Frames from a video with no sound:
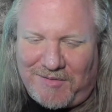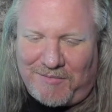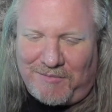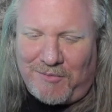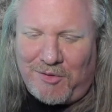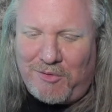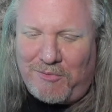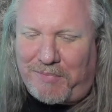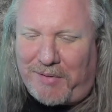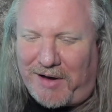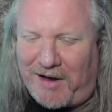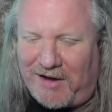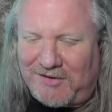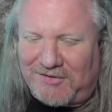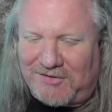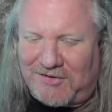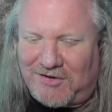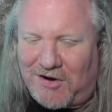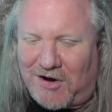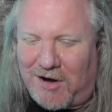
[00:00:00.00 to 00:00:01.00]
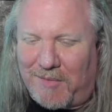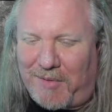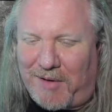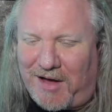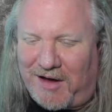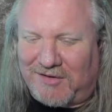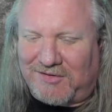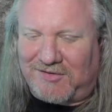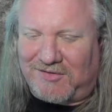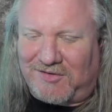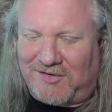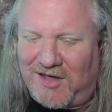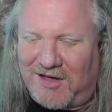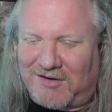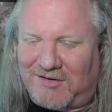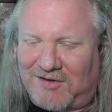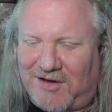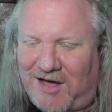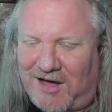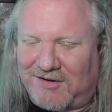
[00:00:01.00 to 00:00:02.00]
Moonpie Starbox
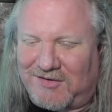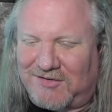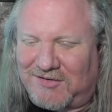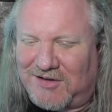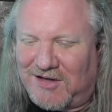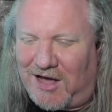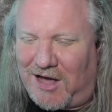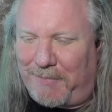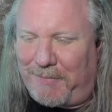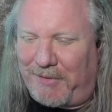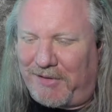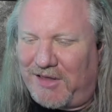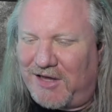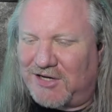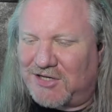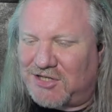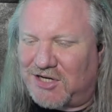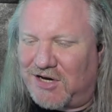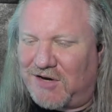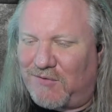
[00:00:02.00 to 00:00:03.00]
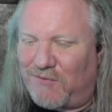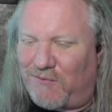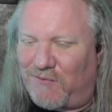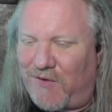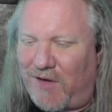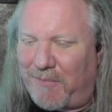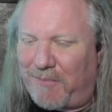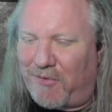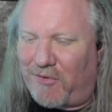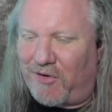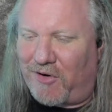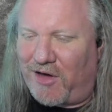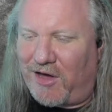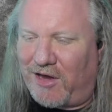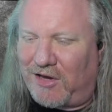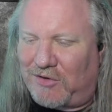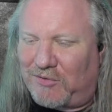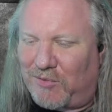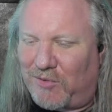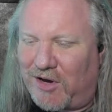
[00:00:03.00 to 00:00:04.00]
TikTok's compilation
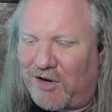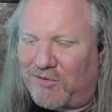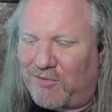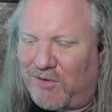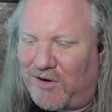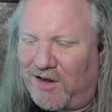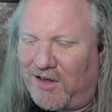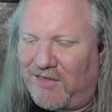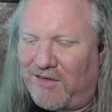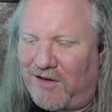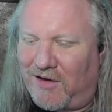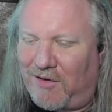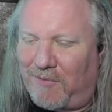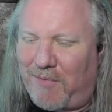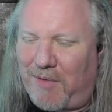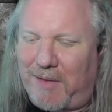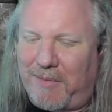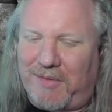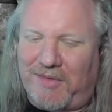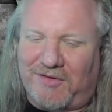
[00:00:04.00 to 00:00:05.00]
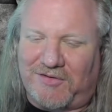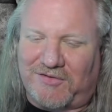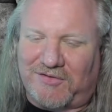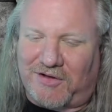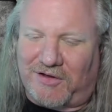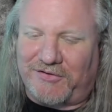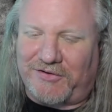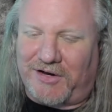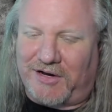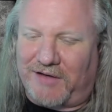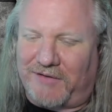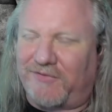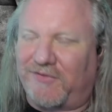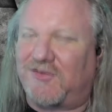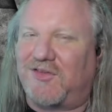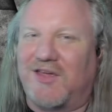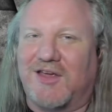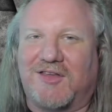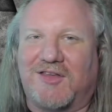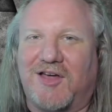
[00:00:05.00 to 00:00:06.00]
February 2020. Oh, maybe this is all done off of
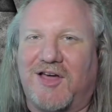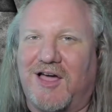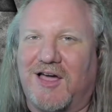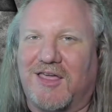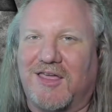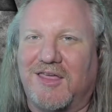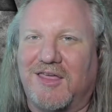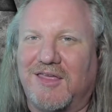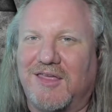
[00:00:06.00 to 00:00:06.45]
TikTok.